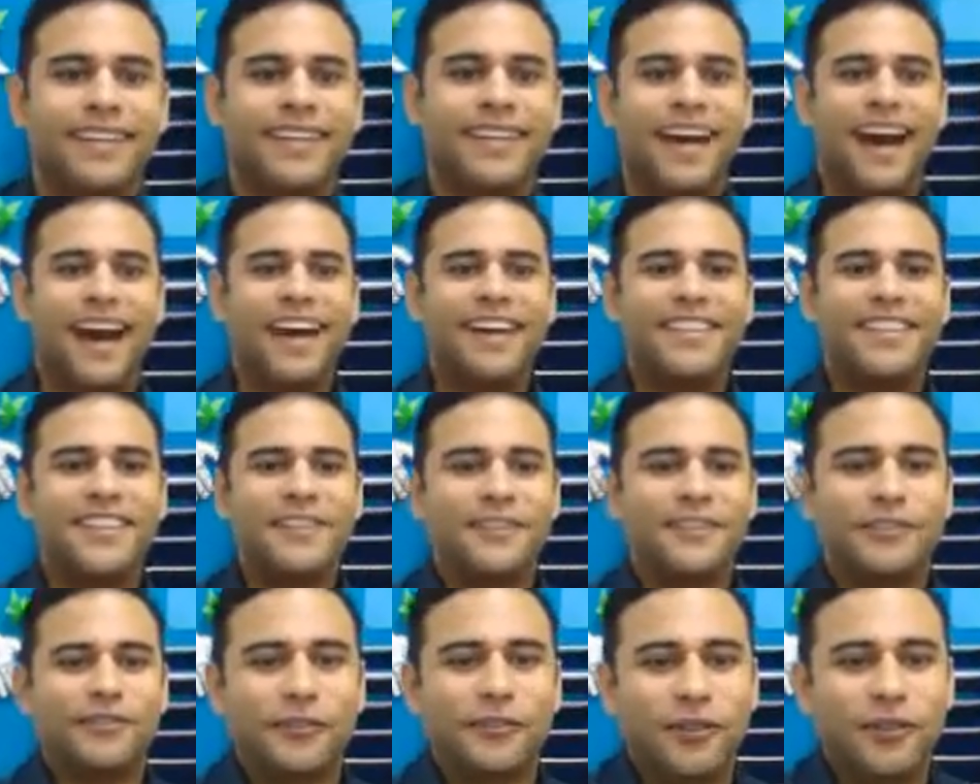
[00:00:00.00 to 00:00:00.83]
Hi
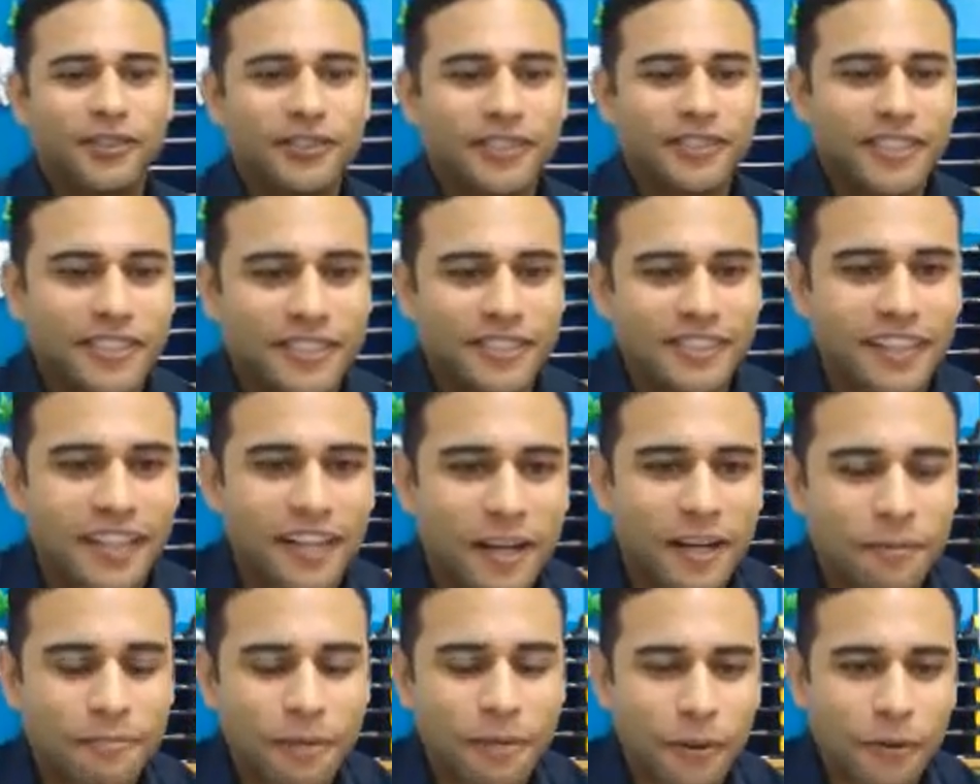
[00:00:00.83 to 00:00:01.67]
there. So I was just
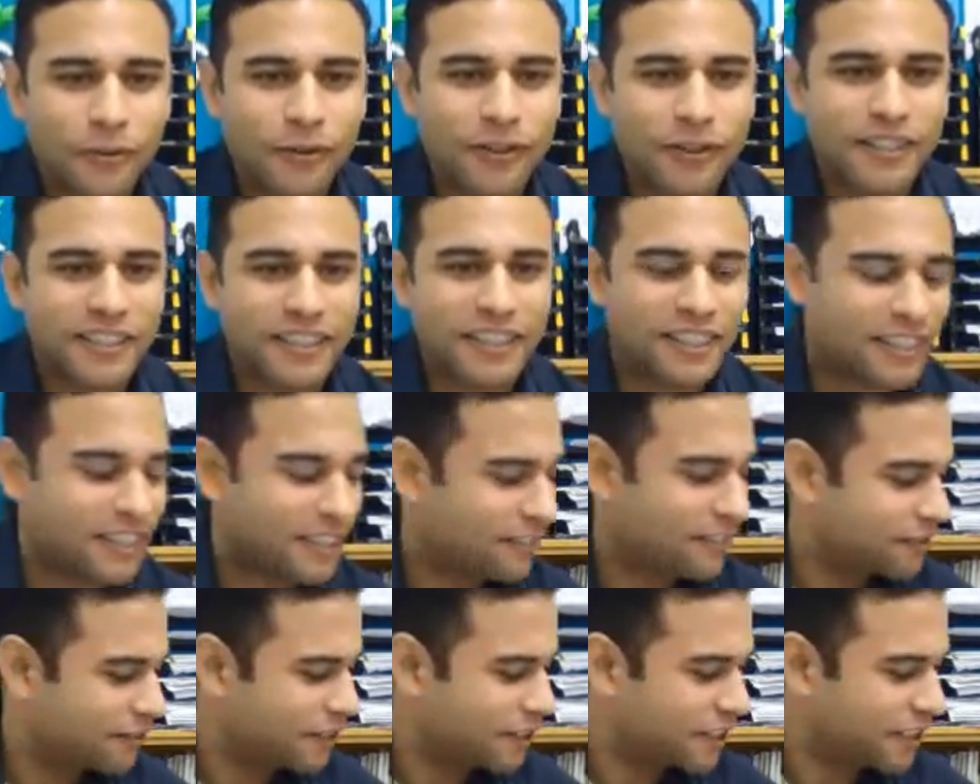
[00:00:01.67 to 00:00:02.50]
posting
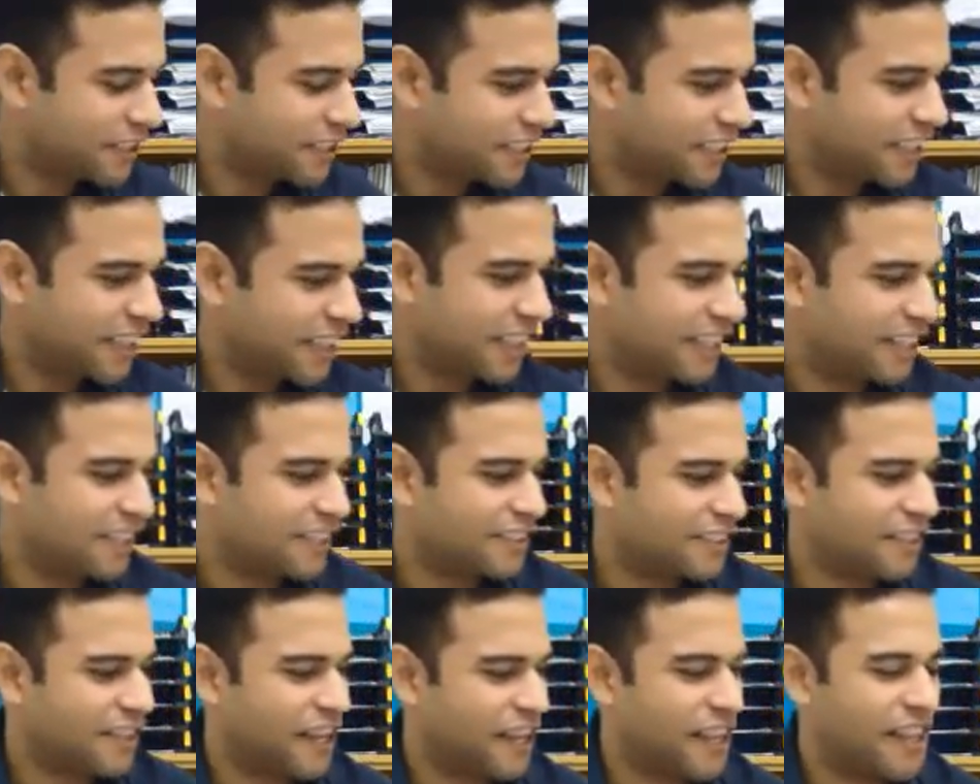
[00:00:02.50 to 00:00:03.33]
and finishing the
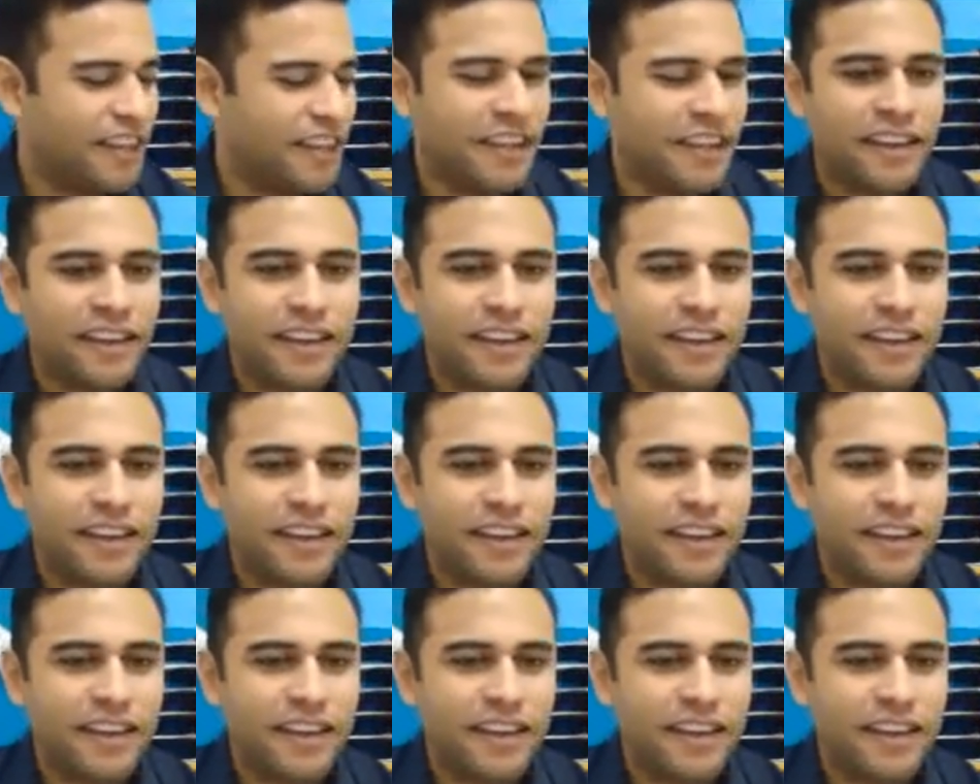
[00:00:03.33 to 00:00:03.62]
edits on